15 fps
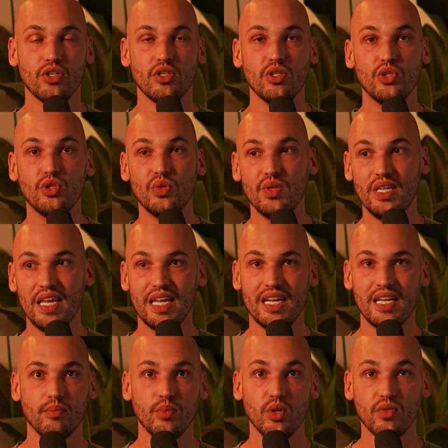to get
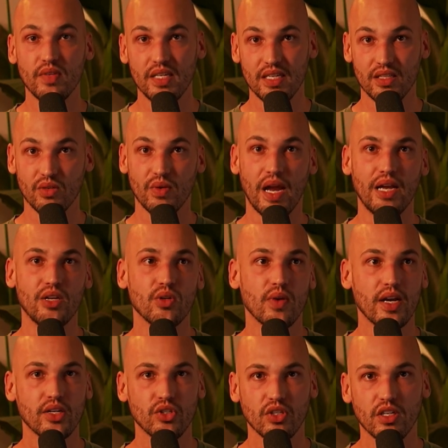it moving in the right
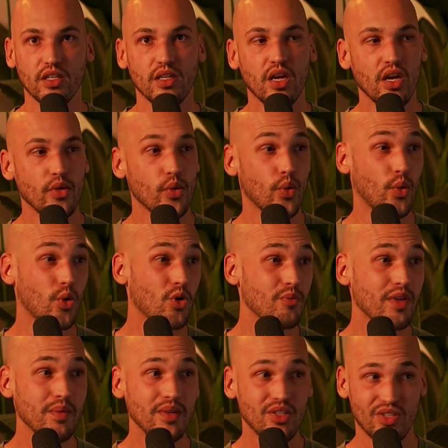direction, or
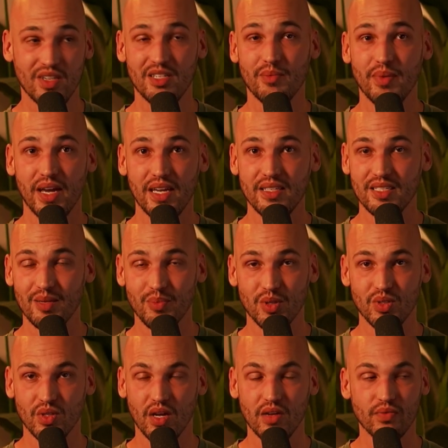maybe you just have to buy a separate
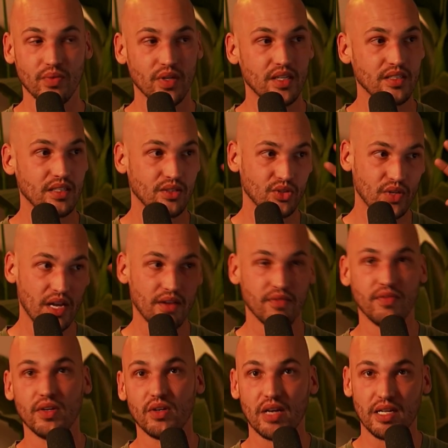software to try to
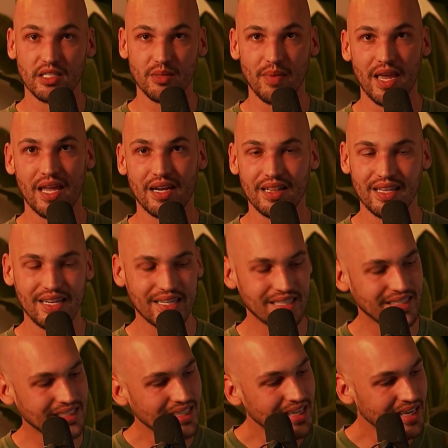figure out some
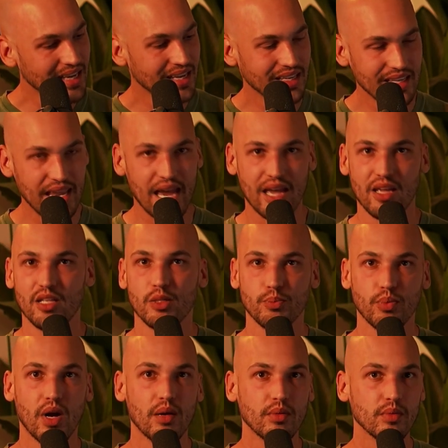analytics, it'd
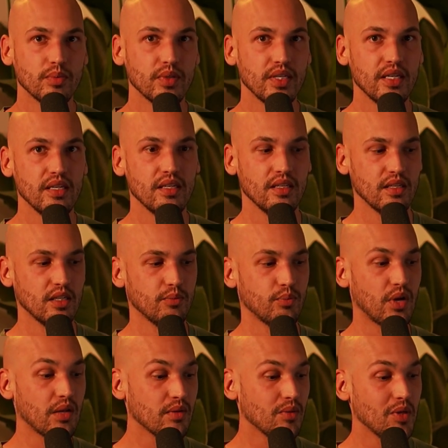probably
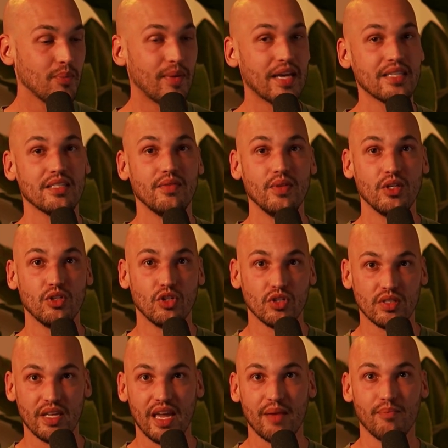be best if you could
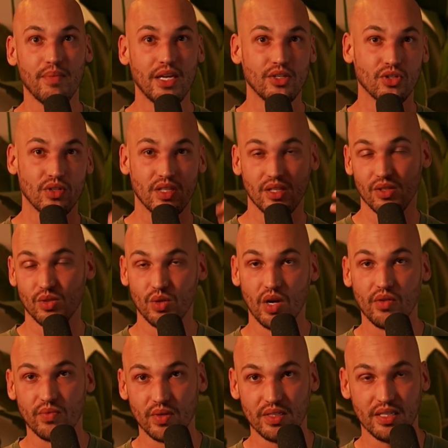just make sure that the
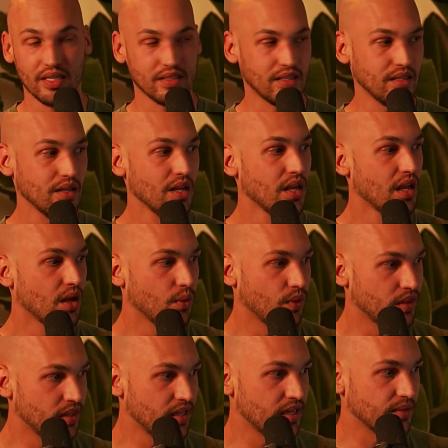software does it
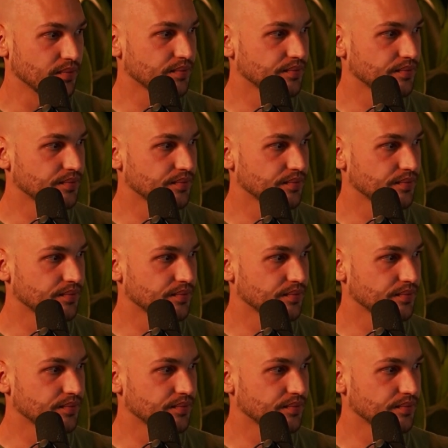within it.